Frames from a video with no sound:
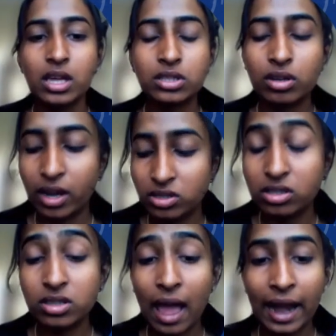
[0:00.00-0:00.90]
So next
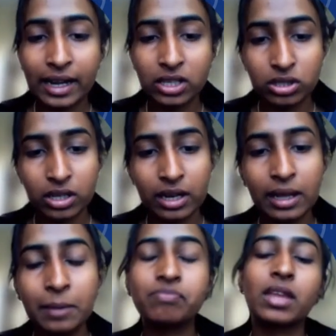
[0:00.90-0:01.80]
is
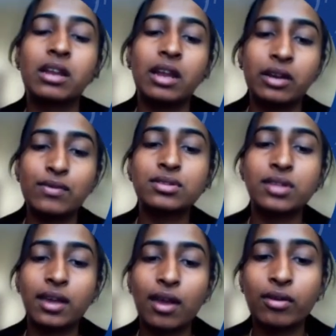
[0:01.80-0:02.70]
additionally, network
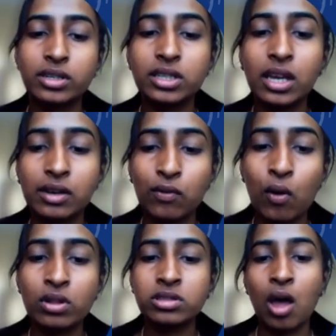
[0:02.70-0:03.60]
security
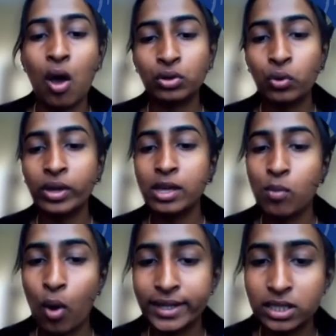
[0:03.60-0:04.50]
involves ongoing
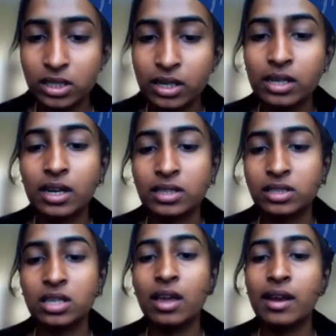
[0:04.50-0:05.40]
monitoring,
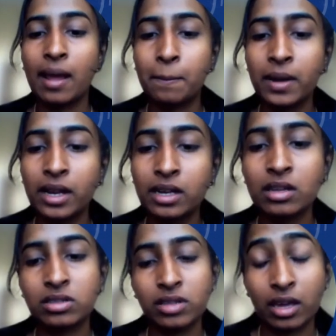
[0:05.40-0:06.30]
testing and updating
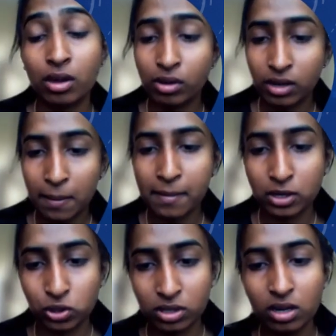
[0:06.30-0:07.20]
of security
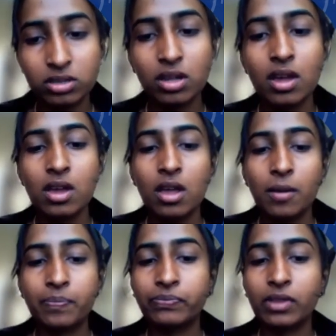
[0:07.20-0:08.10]
measures
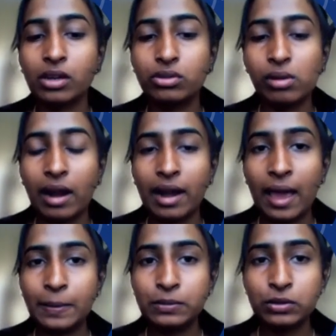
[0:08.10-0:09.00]
to
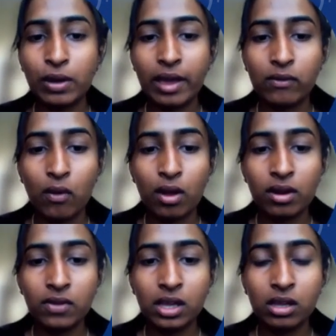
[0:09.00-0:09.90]
adapt to
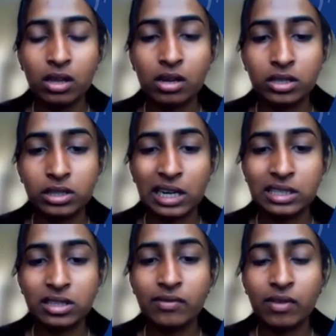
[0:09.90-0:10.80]
evolving
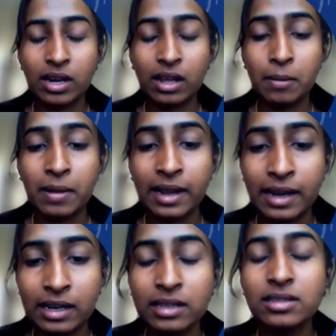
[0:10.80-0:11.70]
threats and
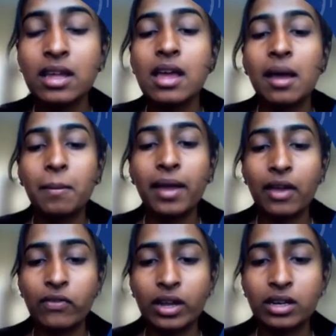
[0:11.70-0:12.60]
vulnerabilities. By
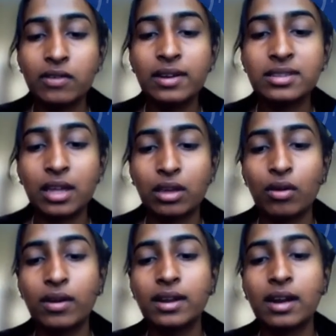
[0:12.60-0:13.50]
effectively
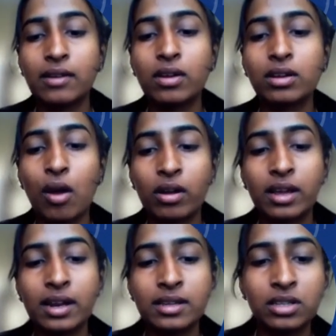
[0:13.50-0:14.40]
securing network,
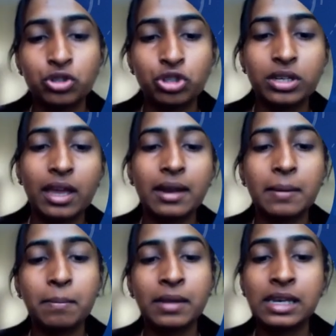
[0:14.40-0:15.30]
organization can
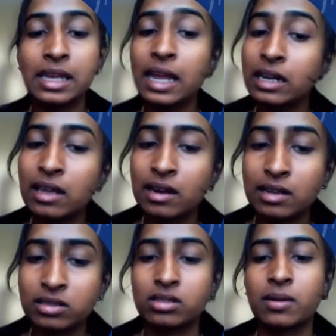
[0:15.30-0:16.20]
mitigate the
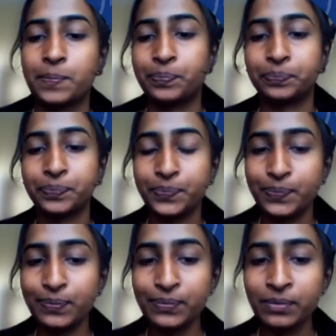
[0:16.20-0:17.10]
risk
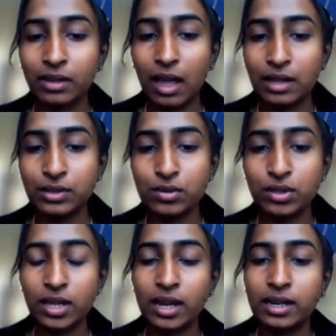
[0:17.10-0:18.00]

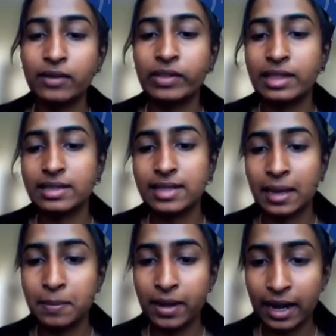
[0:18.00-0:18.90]
associated with the
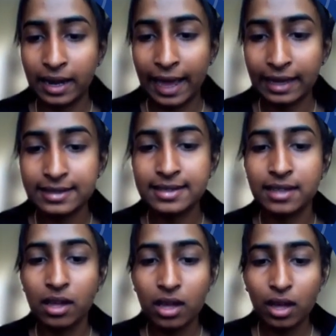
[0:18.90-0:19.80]
cyber attacks.
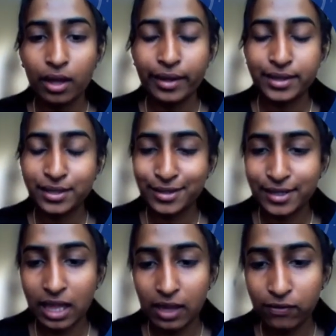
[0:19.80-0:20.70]
So
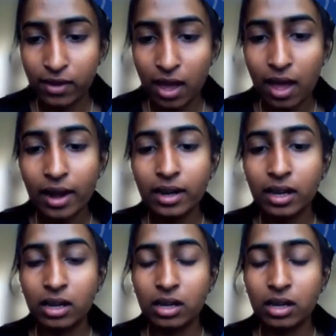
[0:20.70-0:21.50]
safeguard